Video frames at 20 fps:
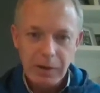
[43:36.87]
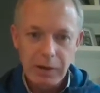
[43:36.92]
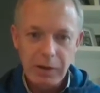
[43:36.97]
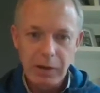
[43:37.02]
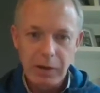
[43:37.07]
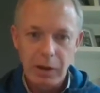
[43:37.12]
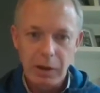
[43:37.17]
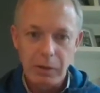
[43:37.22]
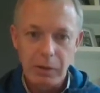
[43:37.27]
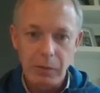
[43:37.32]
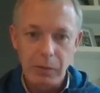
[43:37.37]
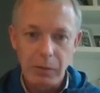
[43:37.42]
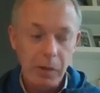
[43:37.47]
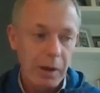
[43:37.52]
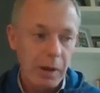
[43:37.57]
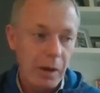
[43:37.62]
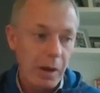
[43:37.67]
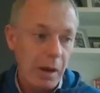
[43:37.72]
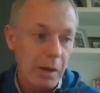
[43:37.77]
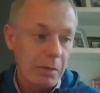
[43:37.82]

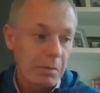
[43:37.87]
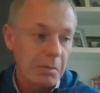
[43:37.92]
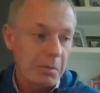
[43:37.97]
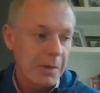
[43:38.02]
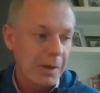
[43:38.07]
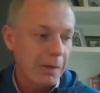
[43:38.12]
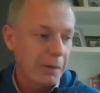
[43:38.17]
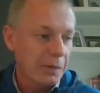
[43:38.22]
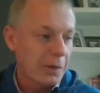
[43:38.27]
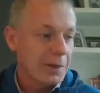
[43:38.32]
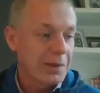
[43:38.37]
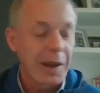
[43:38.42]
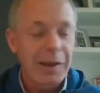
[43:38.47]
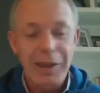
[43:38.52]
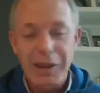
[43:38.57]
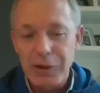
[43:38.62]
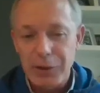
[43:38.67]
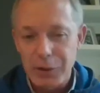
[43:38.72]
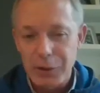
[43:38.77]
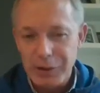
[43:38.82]
and if there's
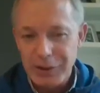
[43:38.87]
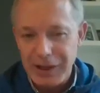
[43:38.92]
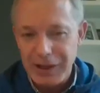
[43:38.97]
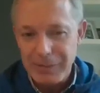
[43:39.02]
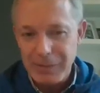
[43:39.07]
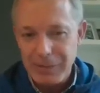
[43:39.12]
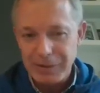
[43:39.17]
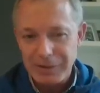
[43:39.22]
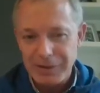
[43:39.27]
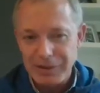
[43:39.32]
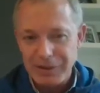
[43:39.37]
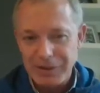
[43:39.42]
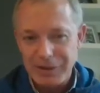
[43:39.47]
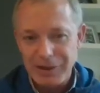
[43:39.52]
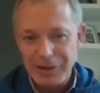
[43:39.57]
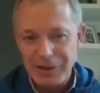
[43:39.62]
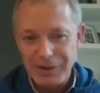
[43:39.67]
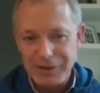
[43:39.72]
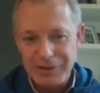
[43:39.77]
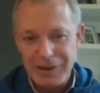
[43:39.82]
anything good coming out of this
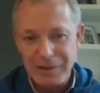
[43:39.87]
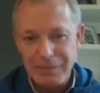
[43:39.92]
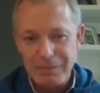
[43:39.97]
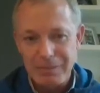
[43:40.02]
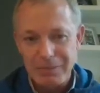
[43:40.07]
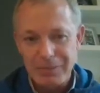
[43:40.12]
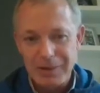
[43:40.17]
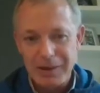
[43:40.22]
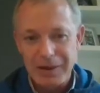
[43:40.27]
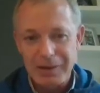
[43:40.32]
year, is that